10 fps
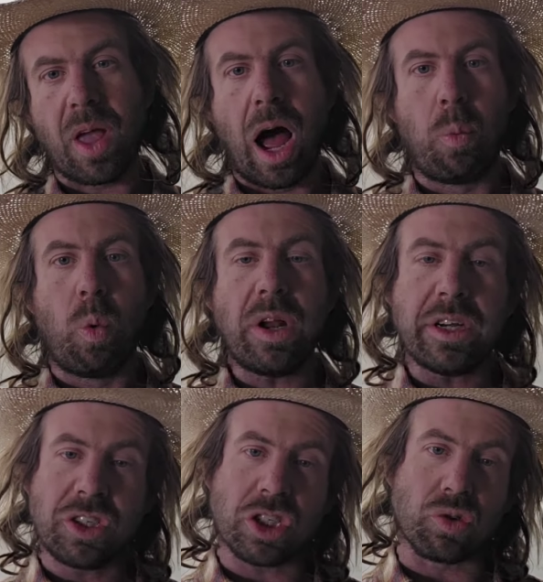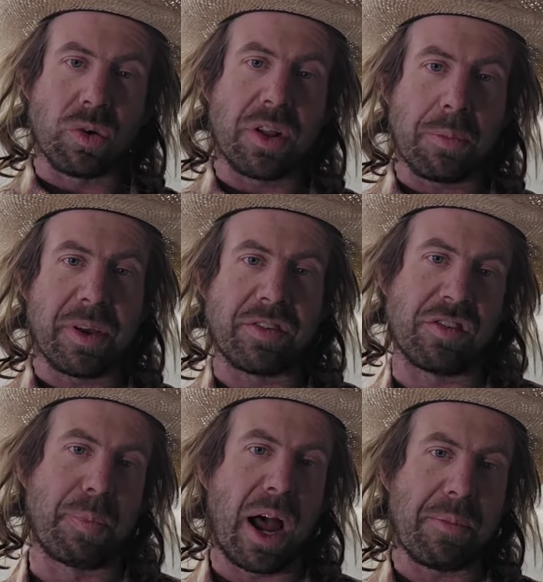I'm wanting to just run the
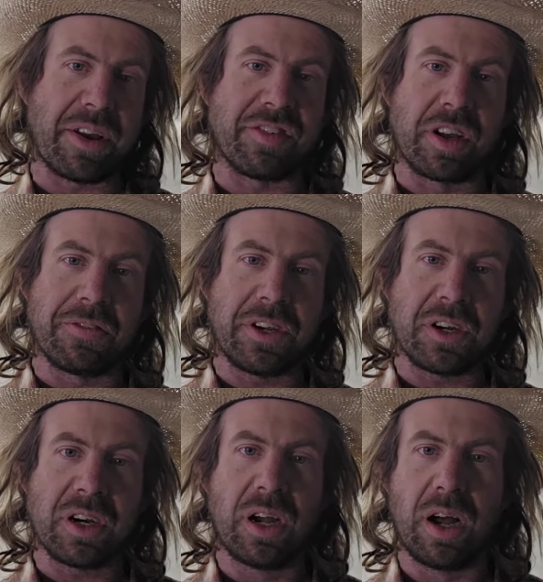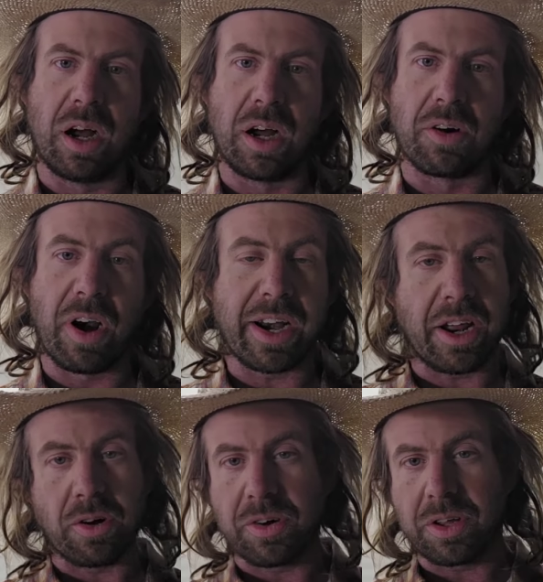business by myself here. Right now I
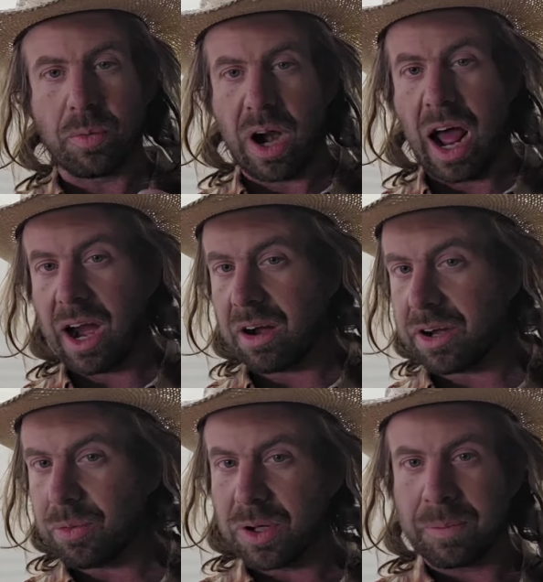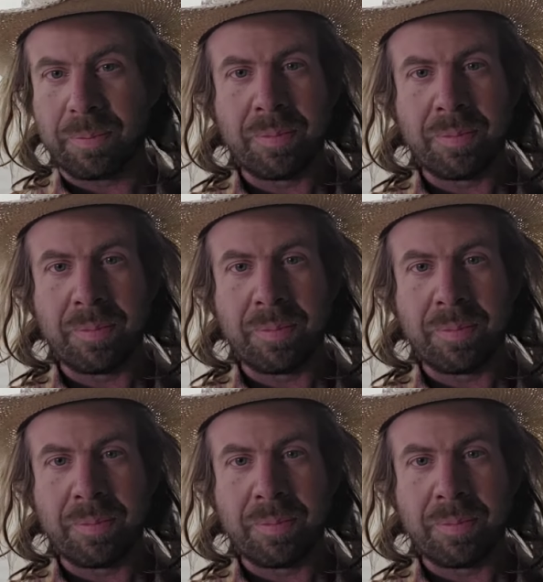don't really want to hire anyone.